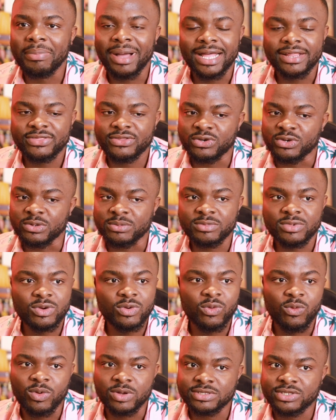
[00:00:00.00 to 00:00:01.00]
bathroom,
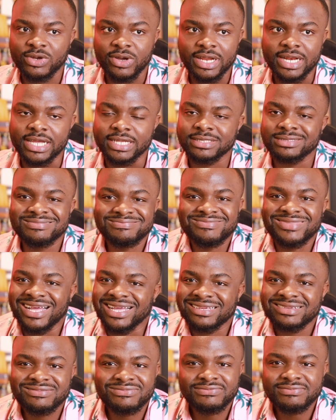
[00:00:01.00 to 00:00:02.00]
one toilet,
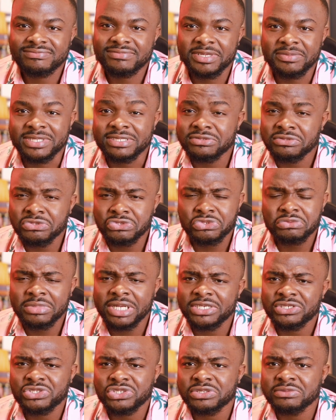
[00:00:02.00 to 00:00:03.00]
like maybe 2
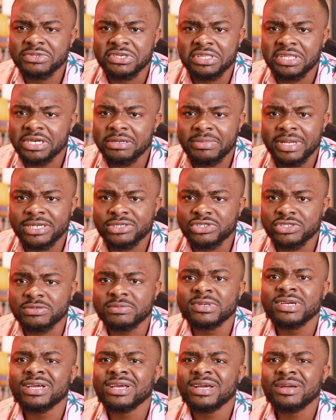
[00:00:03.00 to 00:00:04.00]
bedroom or 3
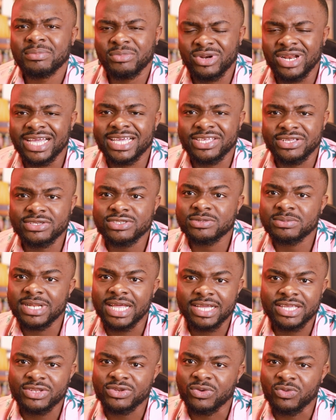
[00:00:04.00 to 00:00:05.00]
bedroom, but like it used to be
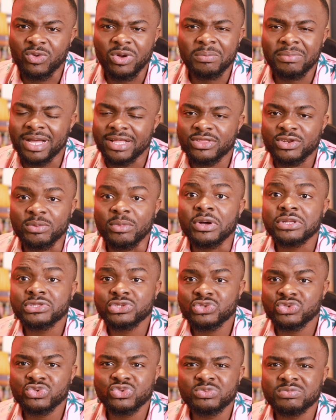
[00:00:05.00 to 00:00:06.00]
like, you know, 1 bathroom or
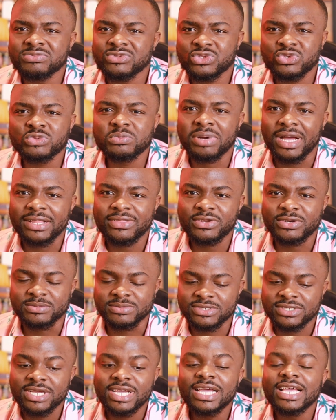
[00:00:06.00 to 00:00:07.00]
two
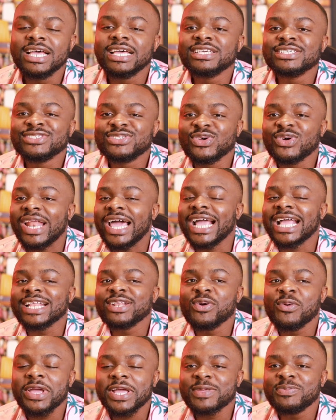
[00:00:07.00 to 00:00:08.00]
bathrooms. So like
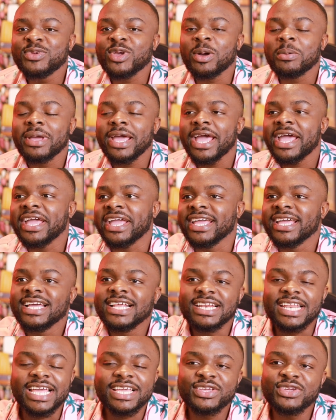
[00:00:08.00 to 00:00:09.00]
they wake me up, hey,
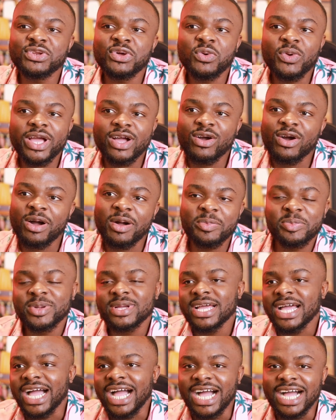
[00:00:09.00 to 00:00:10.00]
like, you know, wake up
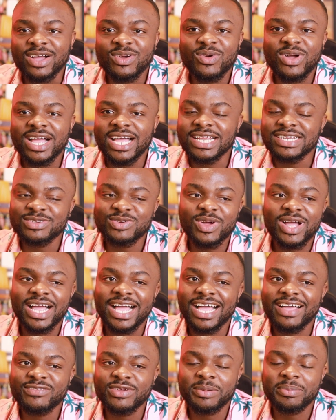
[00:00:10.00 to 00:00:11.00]
and go and
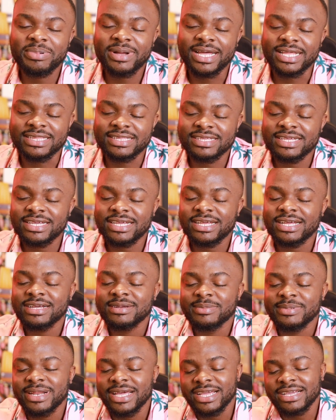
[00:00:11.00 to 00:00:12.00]
have your bath.
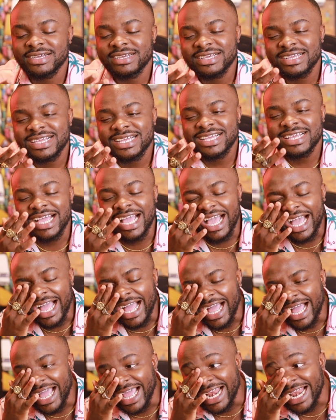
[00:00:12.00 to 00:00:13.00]
I'm like,
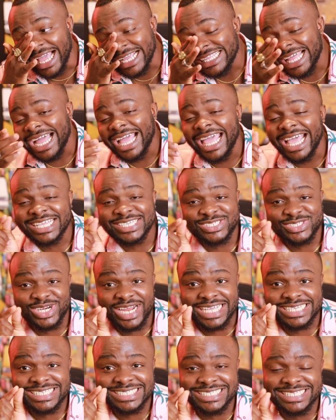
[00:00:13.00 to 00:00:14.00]
guy, like that
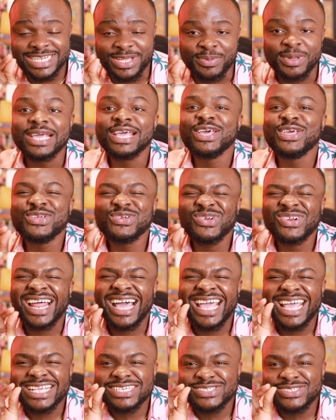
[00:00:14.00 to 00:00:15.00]
extra sleep, you know,
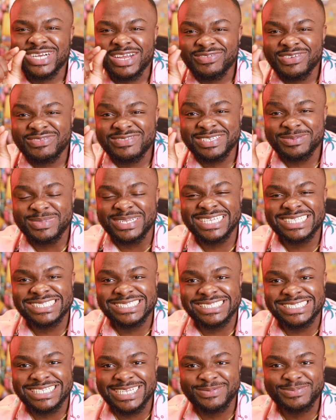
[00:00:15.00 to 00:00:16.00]
that extra 15 minutes
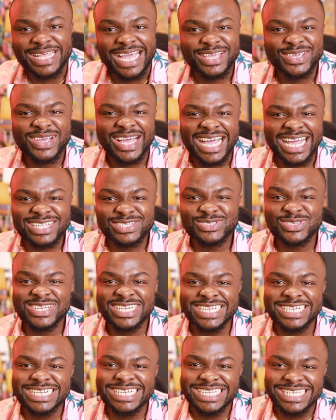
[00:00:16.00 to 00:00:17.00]
sleep that you
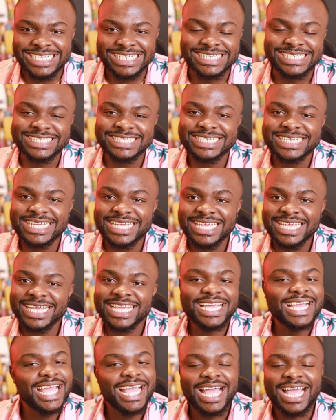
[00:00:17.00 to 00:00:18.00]
actually need.
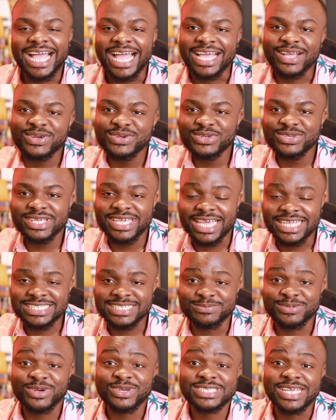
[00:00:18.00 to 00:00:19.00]
I couldn't get
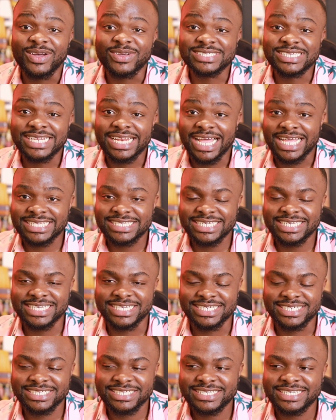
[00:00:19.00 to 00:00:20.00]
it because I was the last
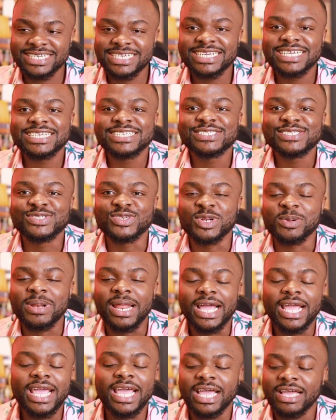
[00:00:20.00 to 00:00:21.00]
kid. So they'll be
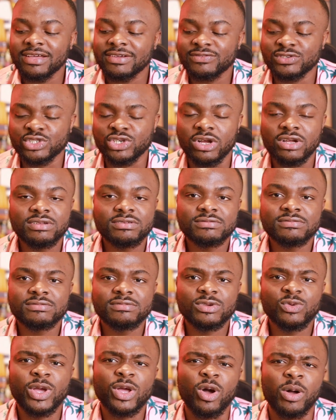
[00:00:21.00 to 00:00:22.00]
like, hey, Funsho,
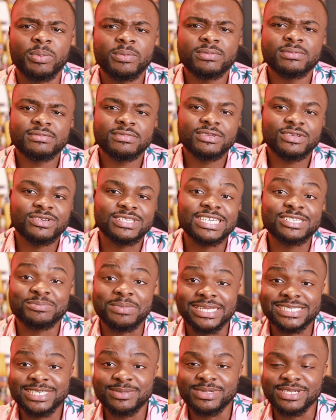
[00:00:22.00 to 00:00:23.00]
wake up. Because that's what
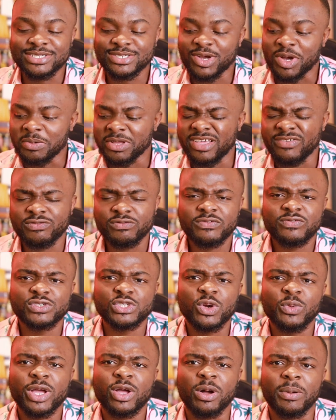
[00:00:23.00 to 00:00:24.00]
my siblings call me. Hey,
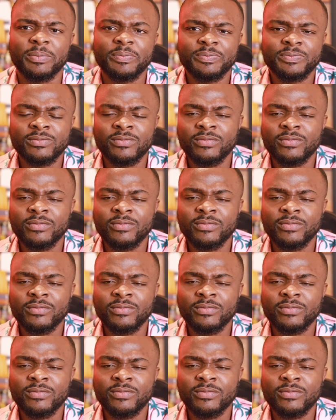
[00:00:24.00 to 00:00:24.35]
Funsho, wake up.